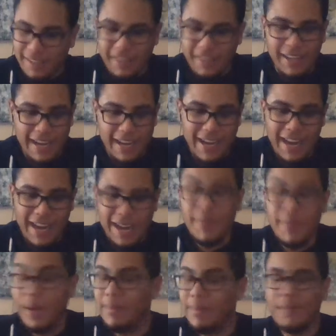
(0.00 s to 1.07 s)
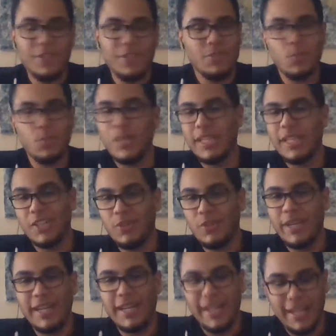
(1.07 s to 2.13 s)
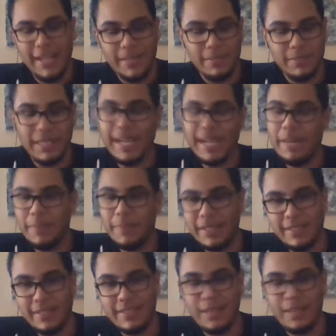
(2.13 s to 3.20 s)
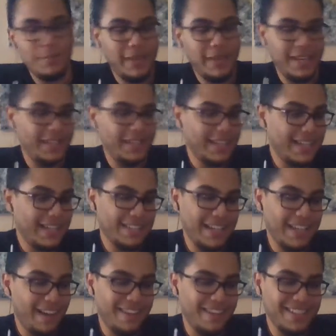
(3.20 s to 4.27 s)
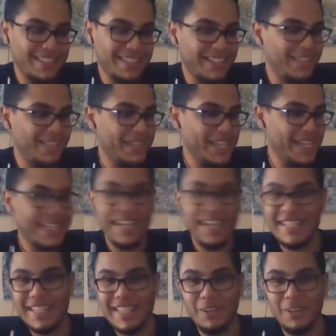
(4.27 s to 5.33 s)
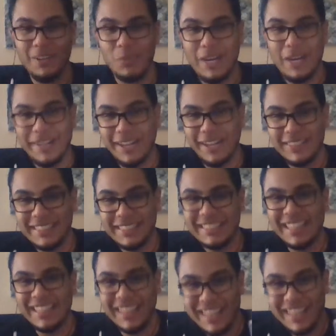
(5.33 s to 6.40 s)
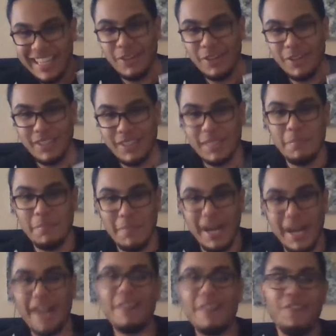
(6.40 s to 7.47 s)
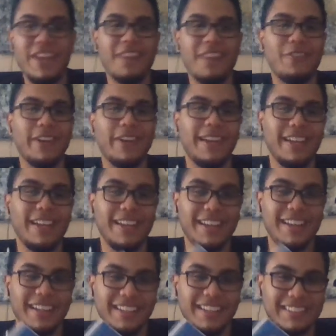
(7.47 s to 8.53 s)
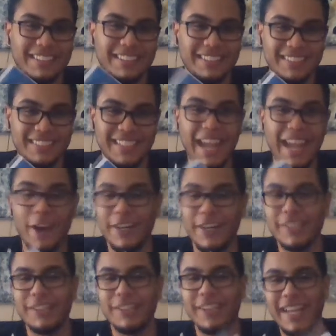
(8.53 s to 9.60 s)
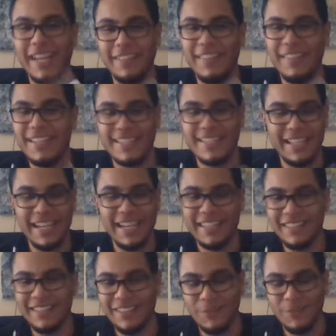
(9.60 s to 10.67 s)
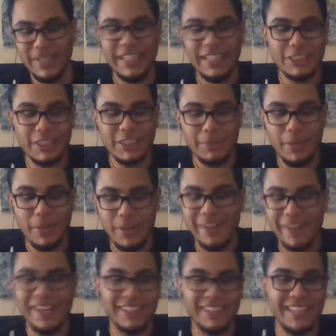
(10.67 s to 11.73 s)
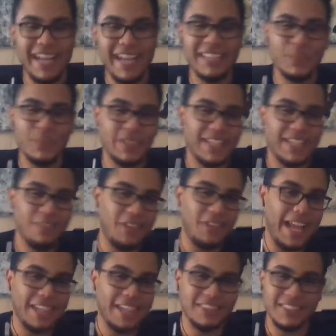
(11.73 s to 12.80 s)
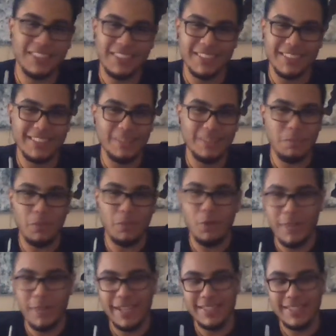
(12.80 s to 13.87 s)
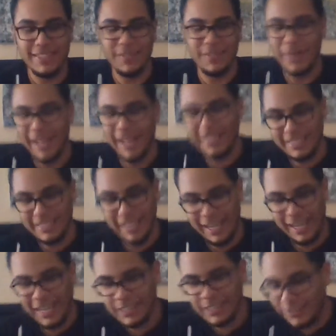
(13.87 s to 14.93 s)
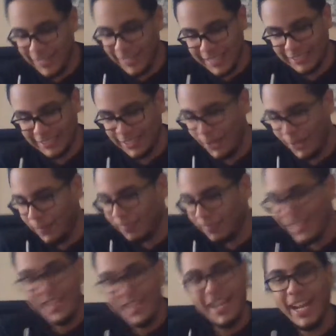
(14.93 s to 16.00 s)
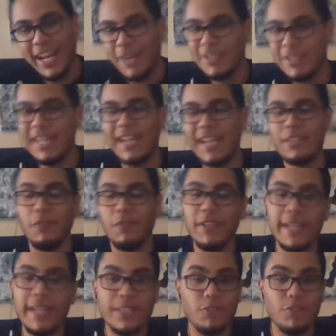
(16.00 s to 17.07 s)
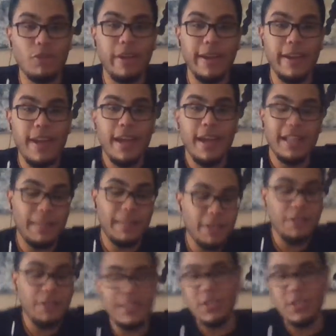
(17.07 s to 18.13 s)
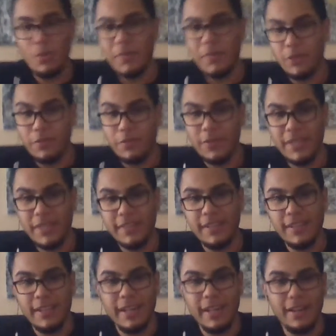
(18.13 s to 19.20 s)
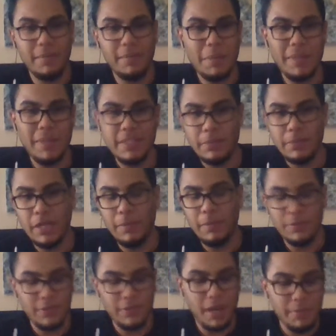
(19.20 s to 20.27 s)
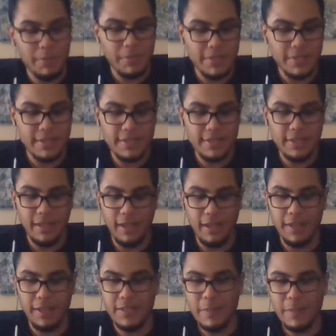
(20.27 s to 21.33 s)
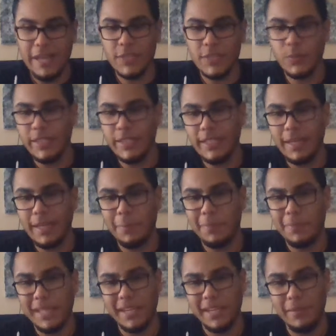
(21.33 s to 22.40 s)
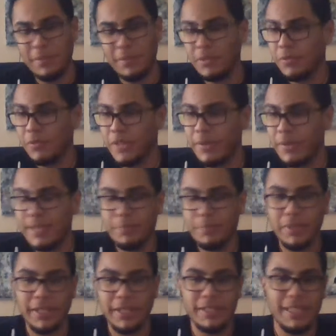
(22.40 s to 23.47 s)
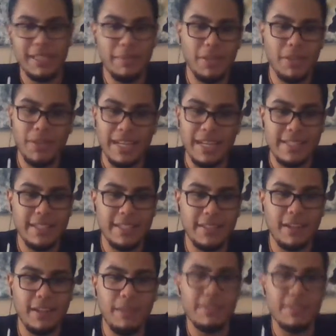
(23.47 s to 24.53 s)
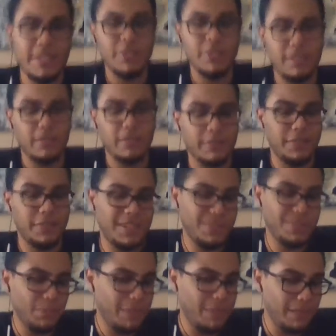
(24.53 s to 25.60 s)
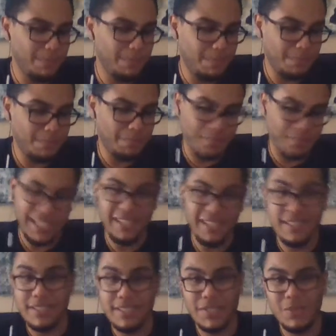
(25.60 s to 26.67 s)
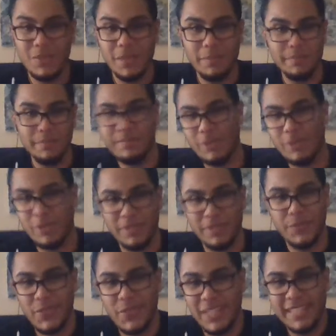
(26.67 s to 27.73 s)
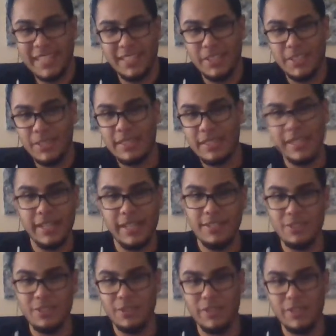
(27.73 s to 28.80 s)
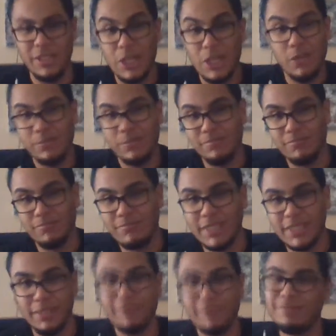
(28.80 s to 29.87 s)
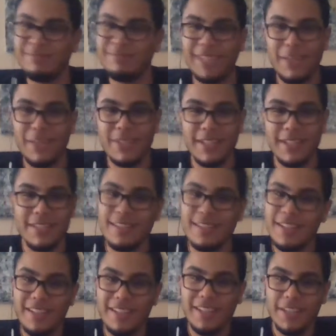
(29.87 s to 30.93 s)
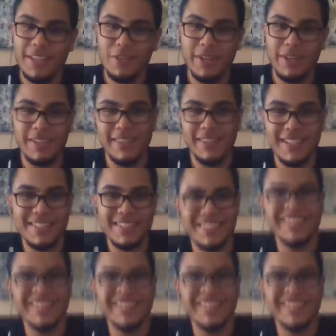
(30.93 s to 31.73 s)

I'm just really enjoying it, and I'm glad I picked this up. And like I said, honestly, if you guys can't tell, Roundhouse is literally my favorite character in this, and like relationship that Roundhouse has with Kid Flash is just bromance to the max. I love that. So anyways, guys, hopefully you guys enjoy. Let me know if you guys want me to review anything. I picked up a couple of comic books this past week. I'm planning on maybe reviewing, but let me know what you guys think in the comment section, or if you guys will be picking this issue up, or if you like the new Teen Titans or you don't. So anyways, guys, enjoy. Thanks.